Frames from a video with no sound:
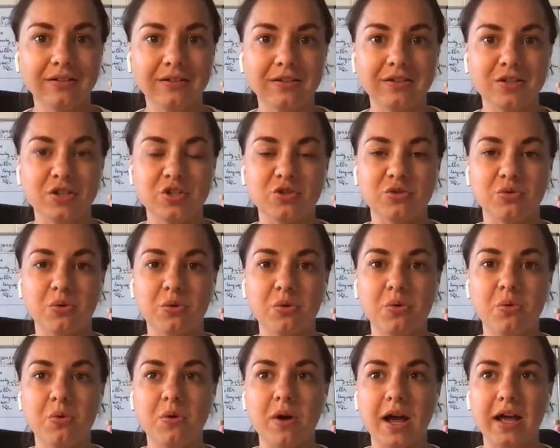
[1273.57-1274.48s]

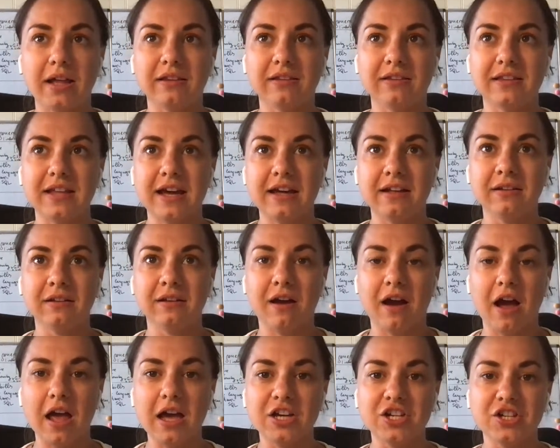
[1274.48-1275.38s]
So, and then
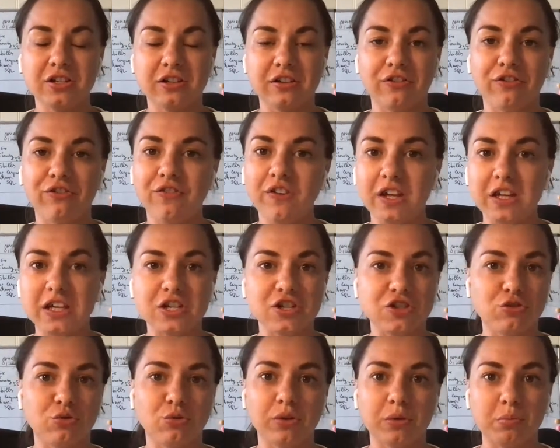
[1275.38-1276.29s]
I actually finished
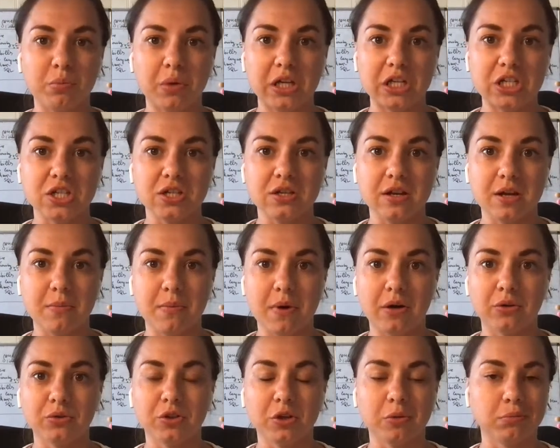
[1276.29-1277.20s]
doing PhD
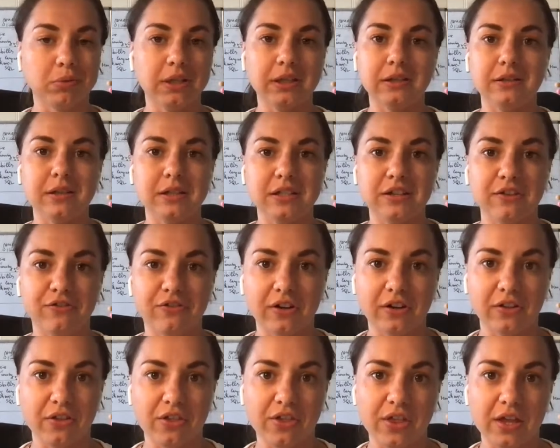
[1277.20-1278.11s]
about completely
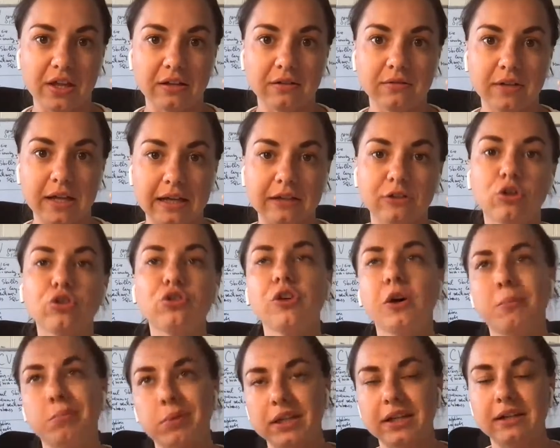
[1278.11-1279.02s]
different thing, like not
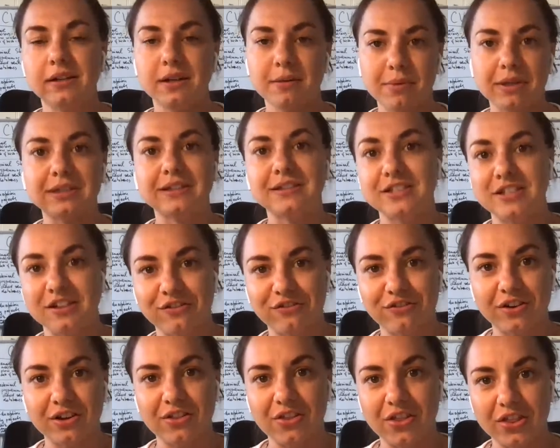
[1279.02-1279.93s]
completely, but a
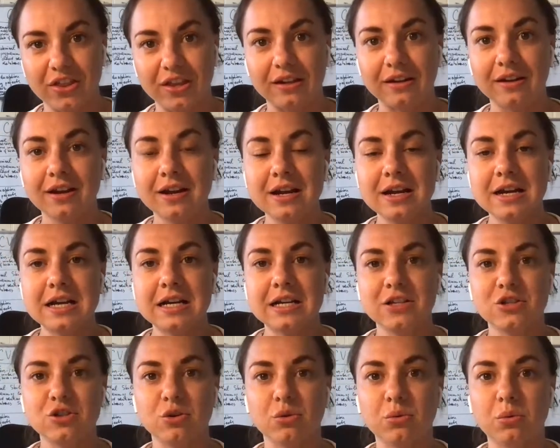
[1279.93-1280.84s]
different thing.
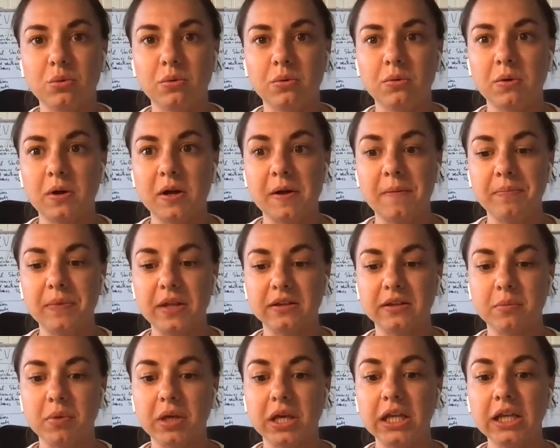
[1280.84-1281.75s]
So at
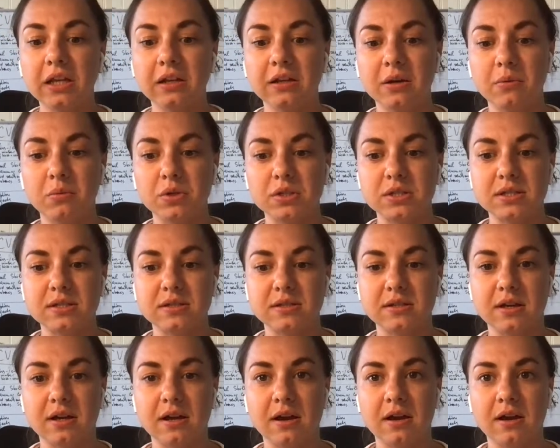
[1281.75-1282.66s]
the beginning, I was
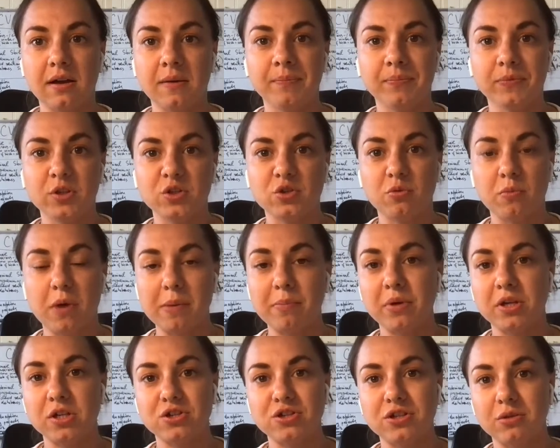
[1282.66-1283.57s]
so my
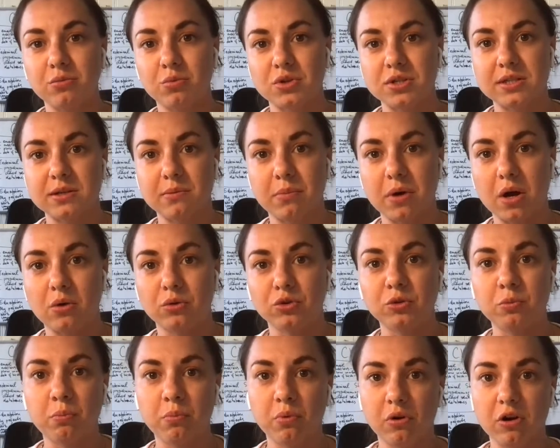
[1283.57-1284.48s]
PhD was about
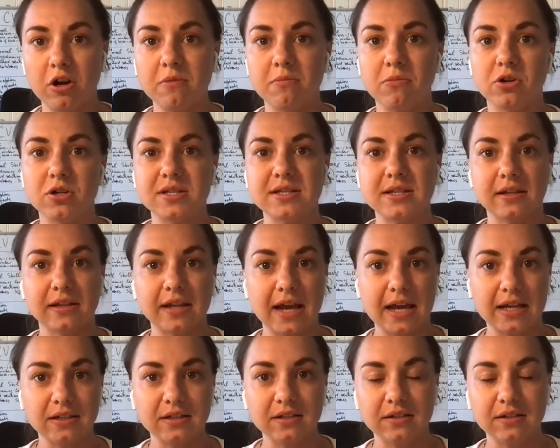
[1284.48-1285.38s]
polymers
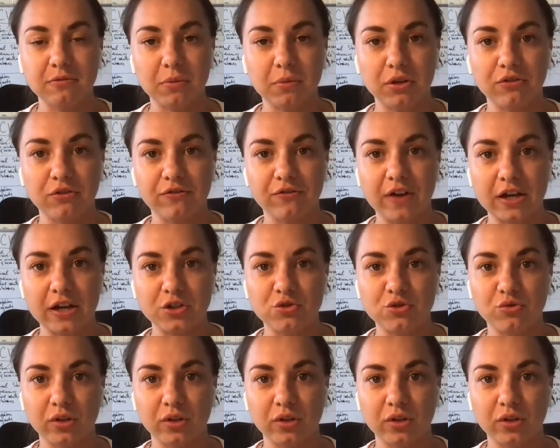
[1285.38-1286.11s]
and additive